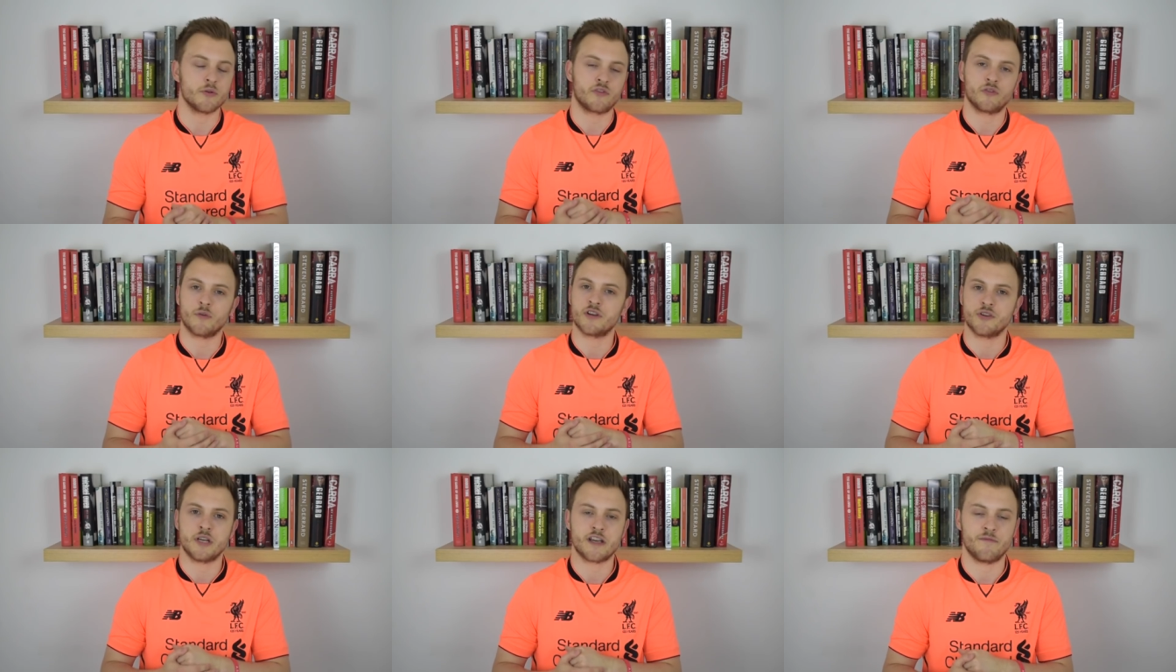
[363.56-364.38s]
the stories
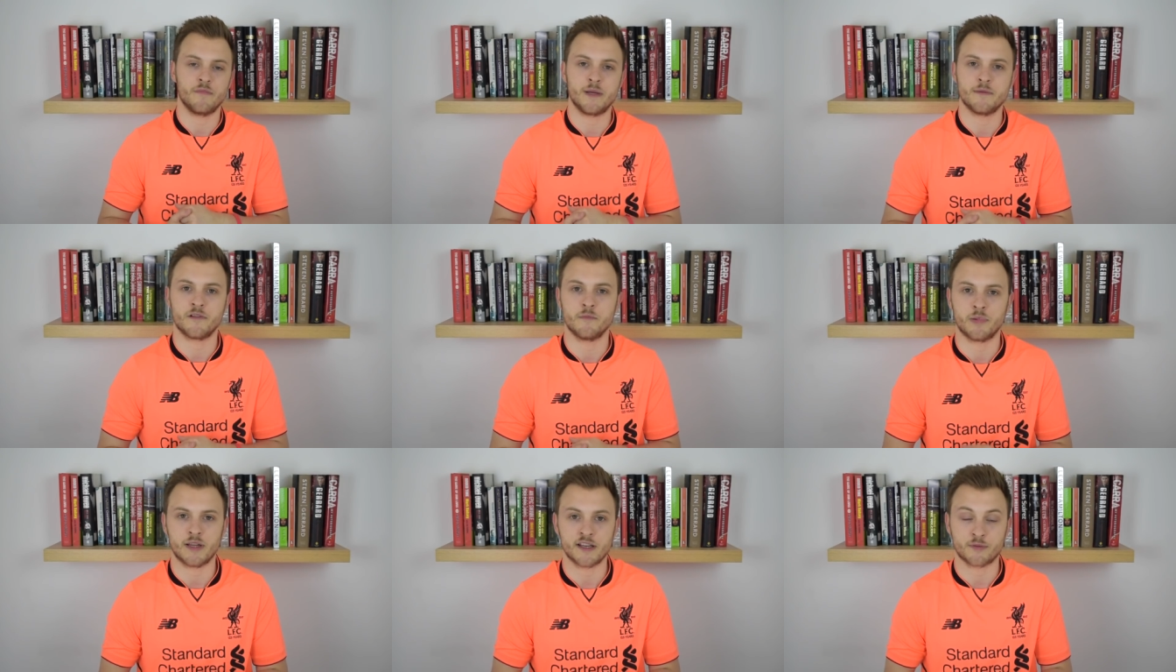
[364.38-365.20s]
you hear from him are from
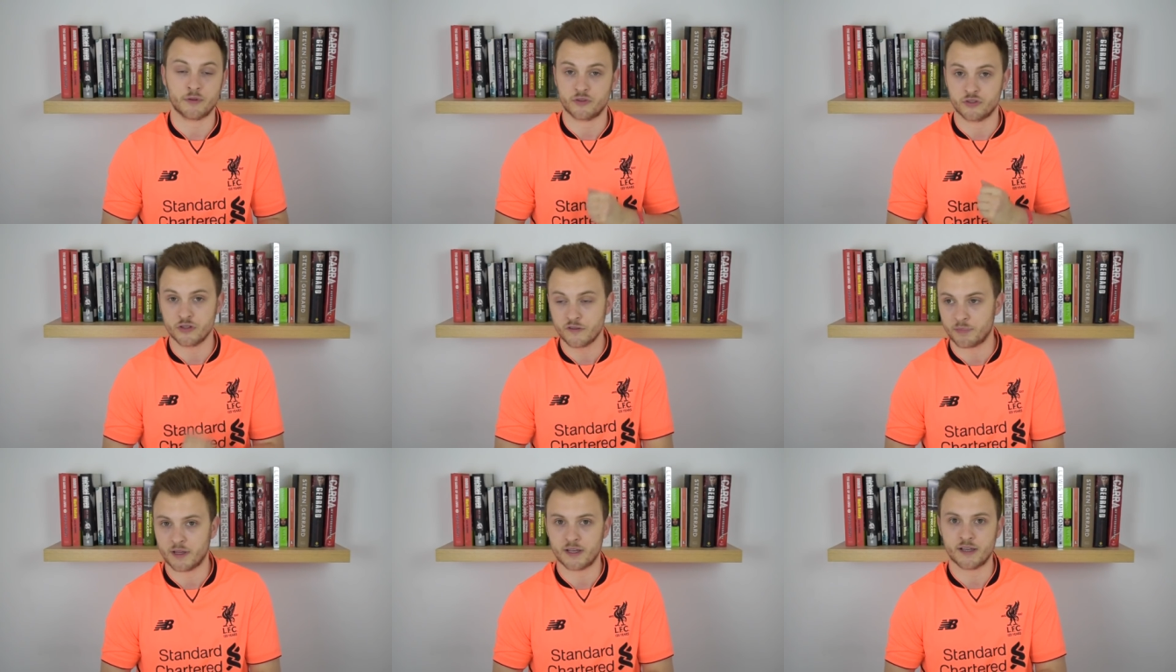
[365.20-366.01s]
players, whether it's
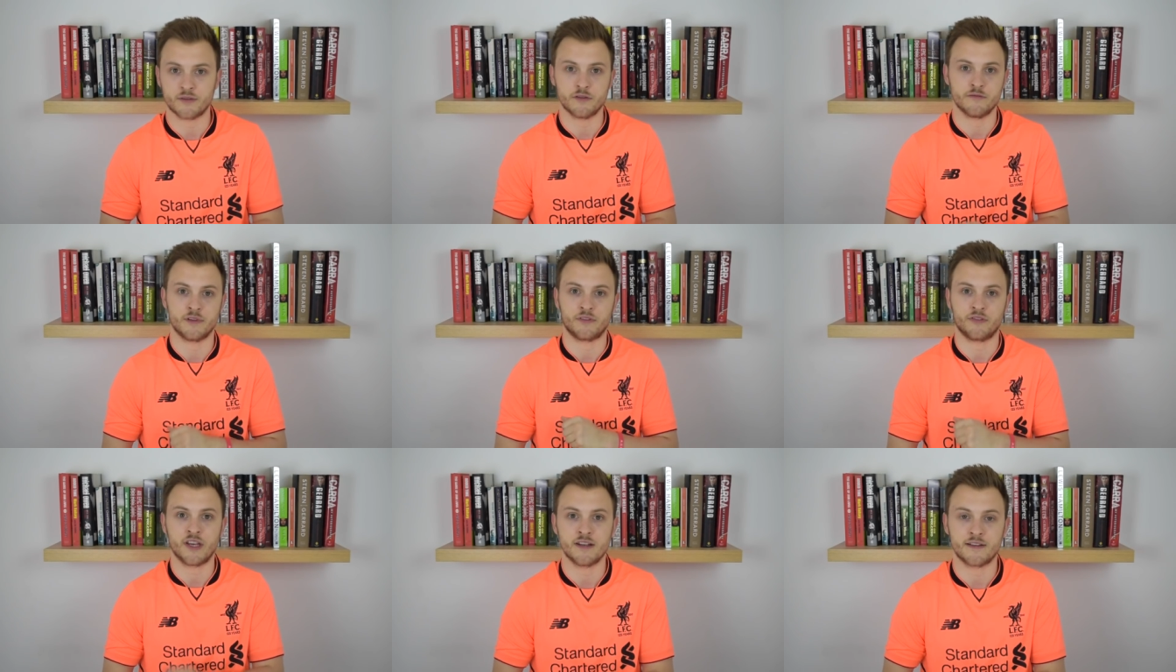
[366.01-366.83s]
youth players or from his
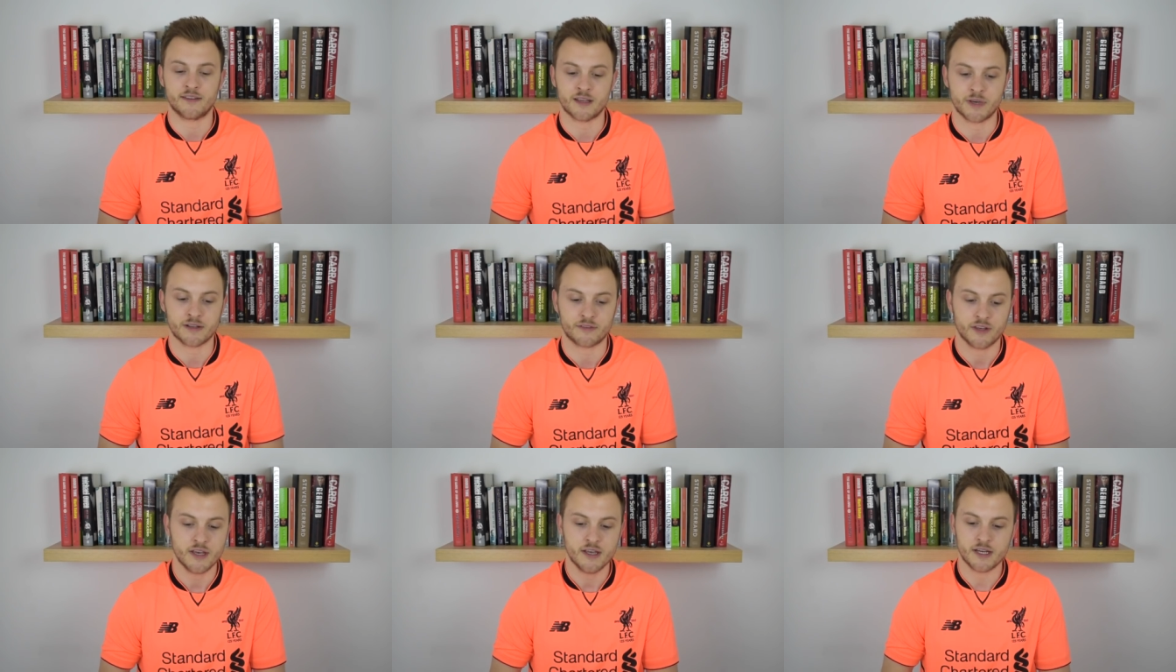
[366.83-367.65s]
senior teammates.